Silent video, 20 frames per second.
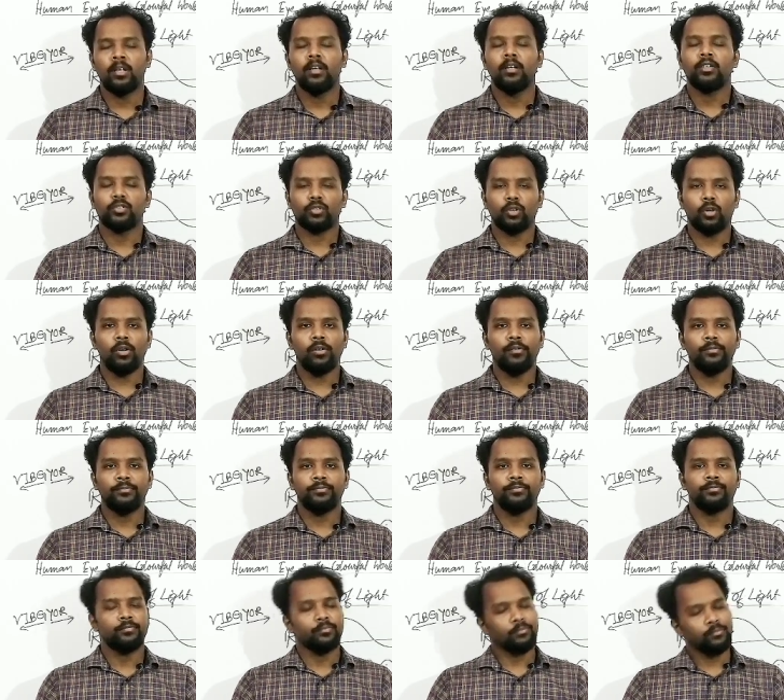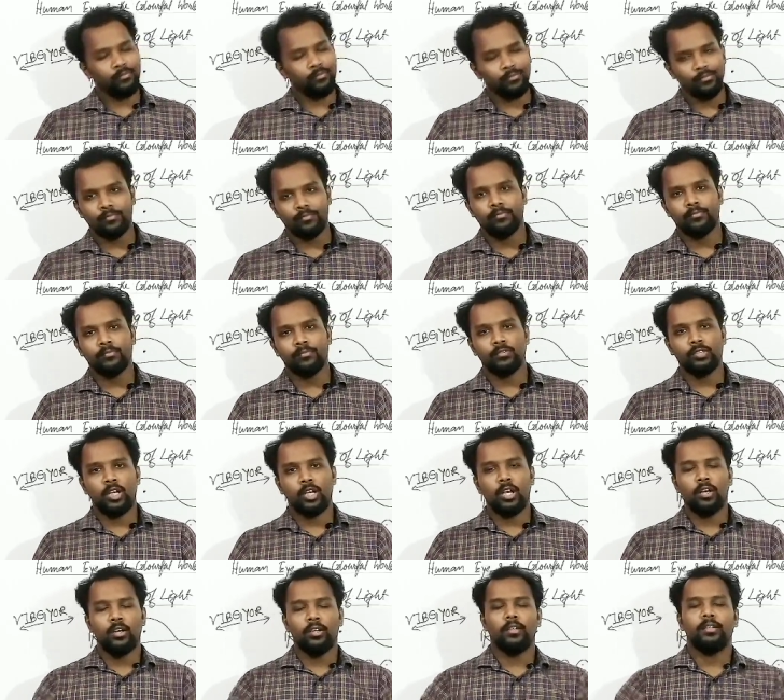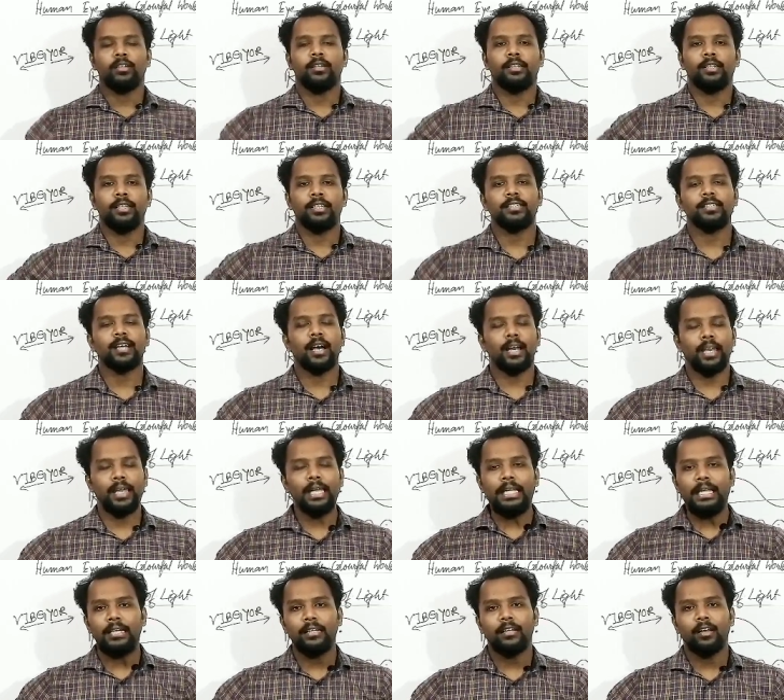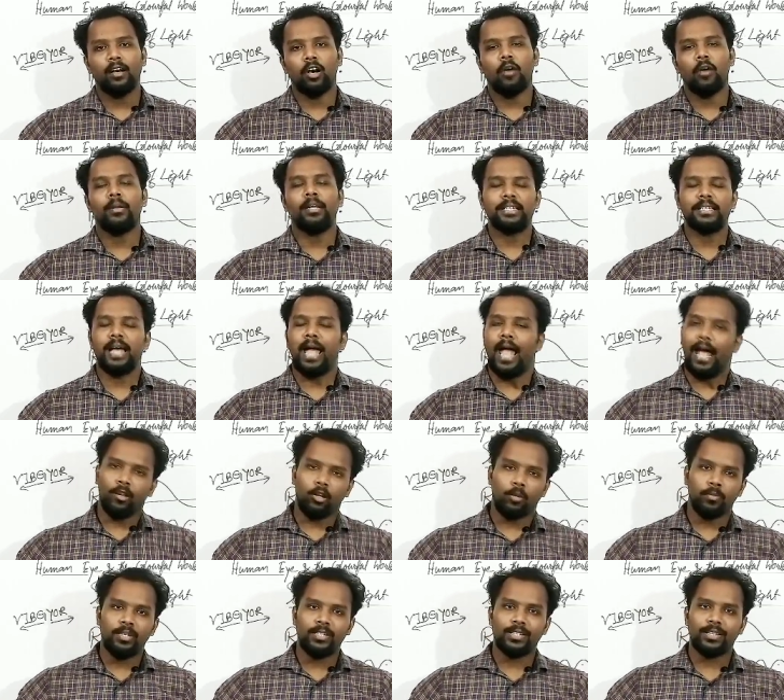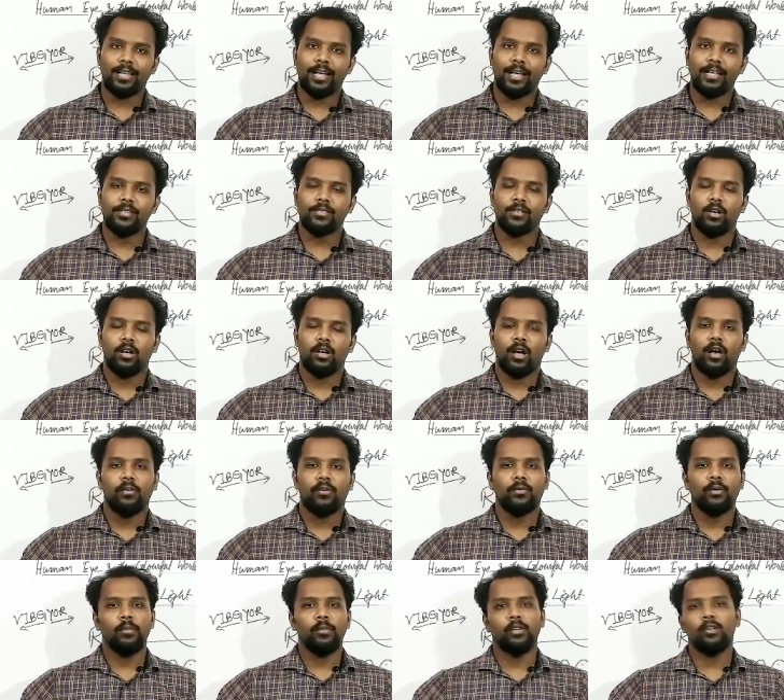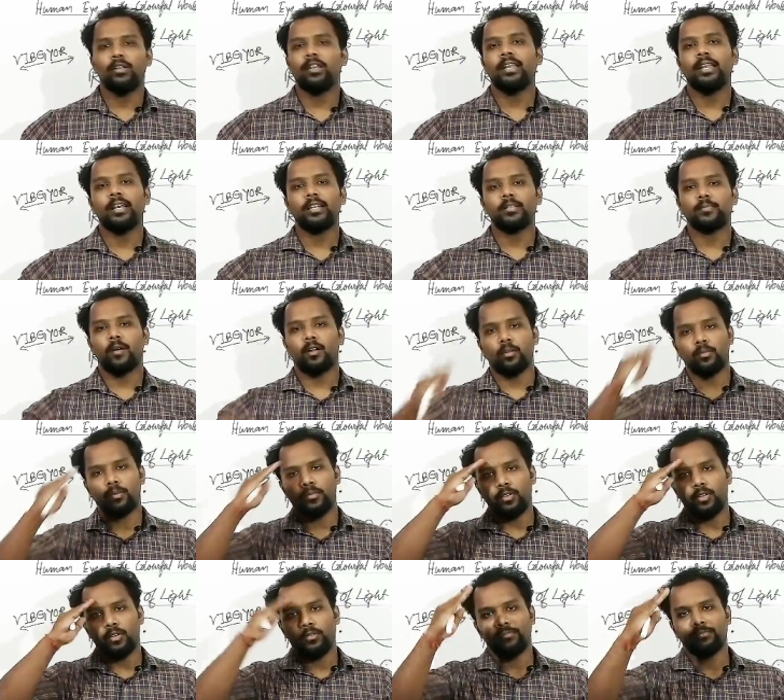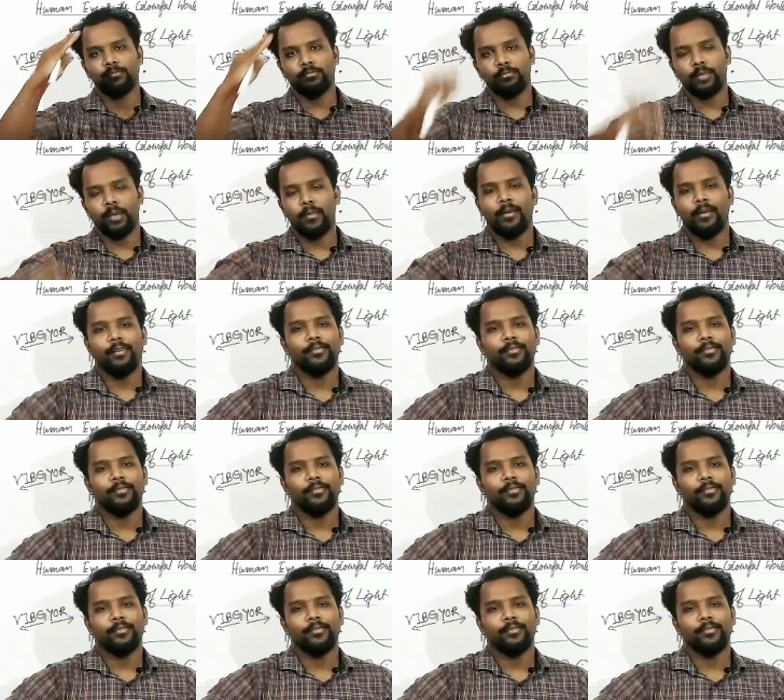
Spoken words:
So this is the it, or this is the end of this class. We'll meet you in the next part of the video. Bye bye.